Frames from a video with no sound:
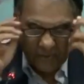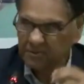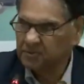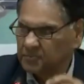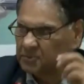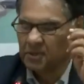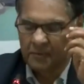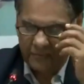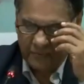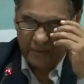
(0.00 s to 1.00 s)
guest
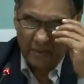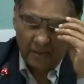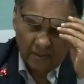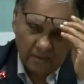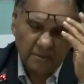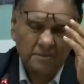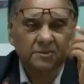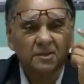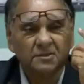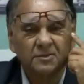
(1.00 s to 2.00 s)
himself,
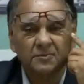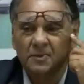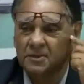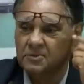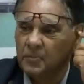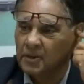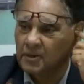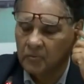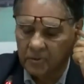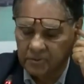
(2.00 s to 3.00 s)
extensively
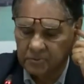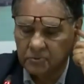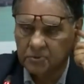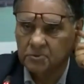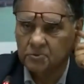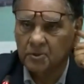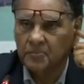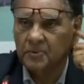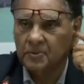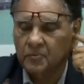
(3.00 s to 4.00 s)
explaining what is going to
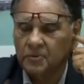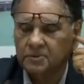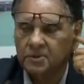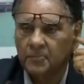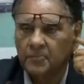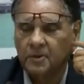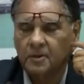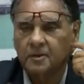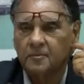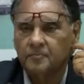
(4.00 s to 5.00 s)
happen and what is happening.